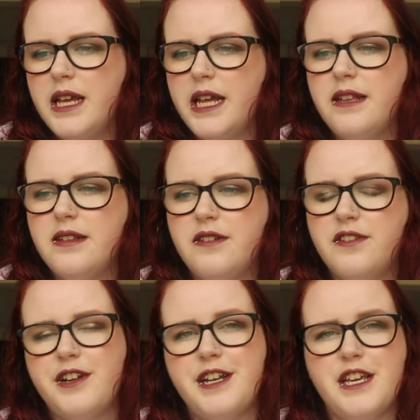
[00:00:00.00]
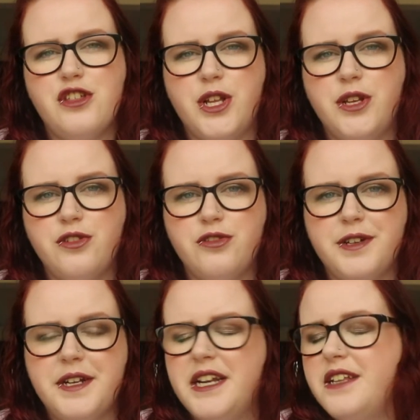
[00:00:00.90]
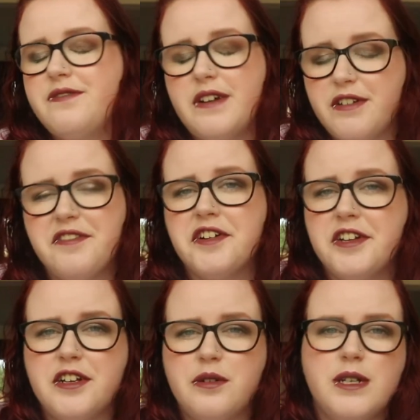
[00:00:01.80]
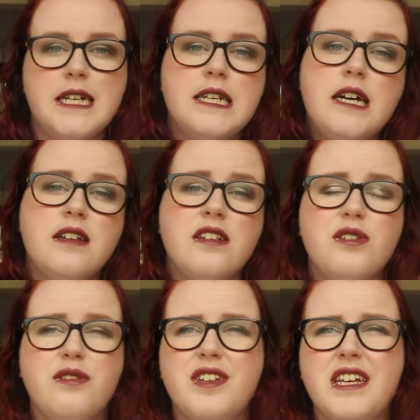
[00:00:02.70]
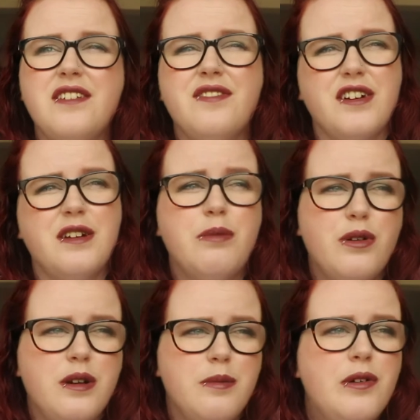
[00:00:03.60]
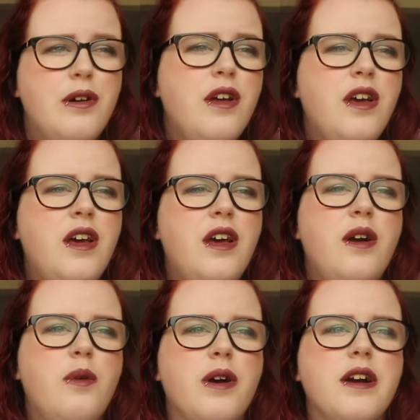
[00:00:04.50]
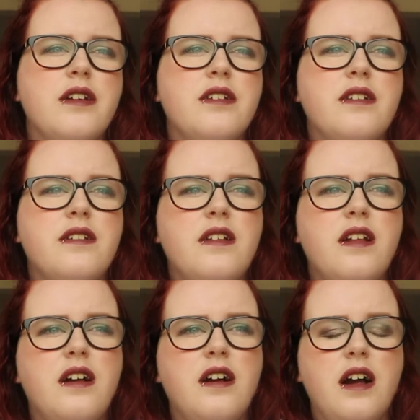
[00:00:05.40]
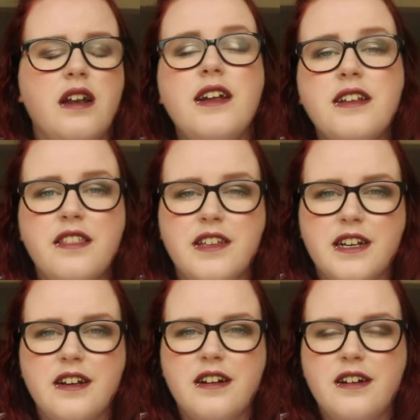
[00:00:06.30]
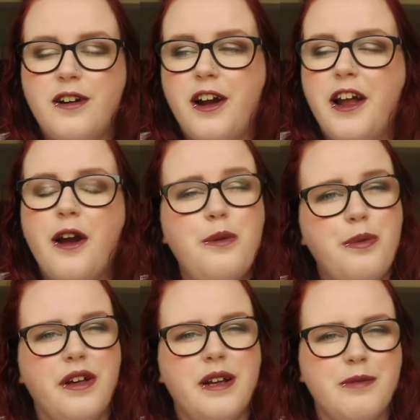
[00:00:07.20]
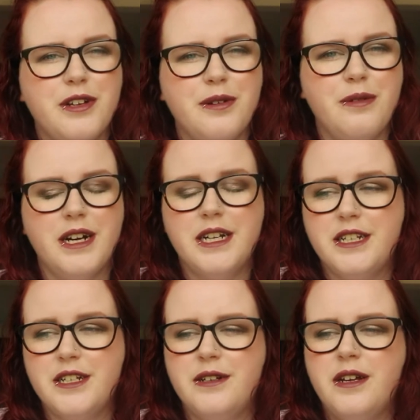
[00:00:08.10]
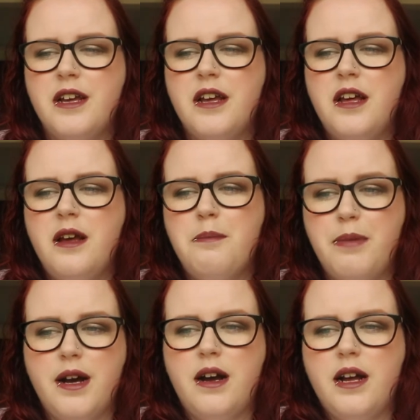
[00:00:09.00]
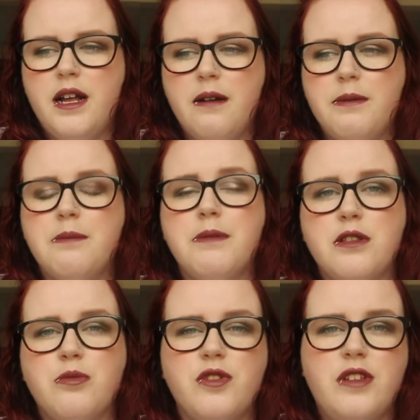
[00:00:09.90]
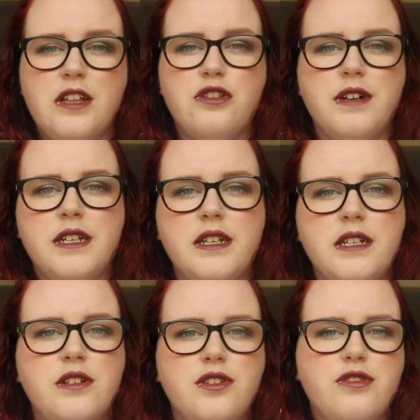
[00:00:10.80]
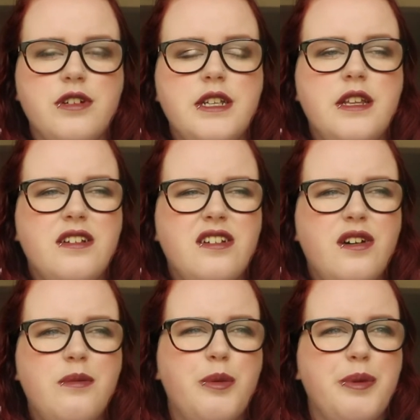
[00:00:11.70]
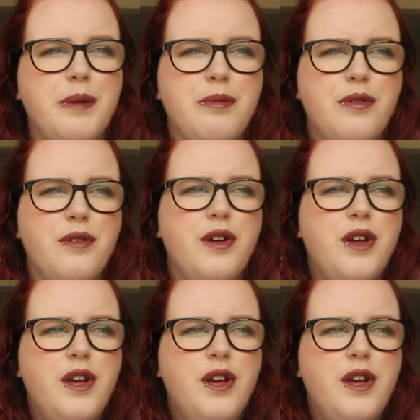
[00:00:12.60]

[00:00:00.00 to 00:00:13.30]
he's in a very niche industry and he's very, very good at what he does, so obviously he's very employable, whereas I like to think, or I hope that I'm good at what I do, but I'm in a much more saturated industry, and there's a lot more people